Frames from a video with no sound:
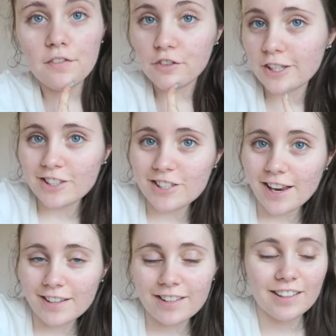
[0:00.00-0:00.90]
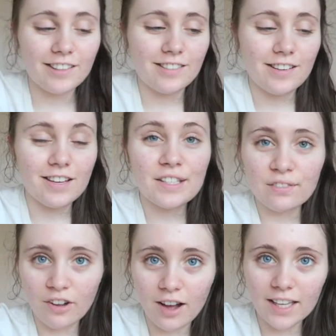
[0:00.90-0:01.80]
I finished editing
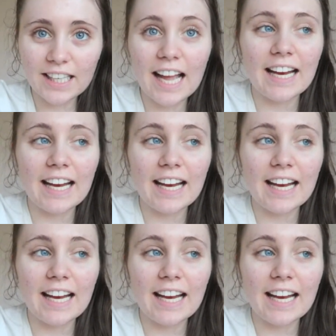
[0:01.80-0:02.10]
yesterday's vlog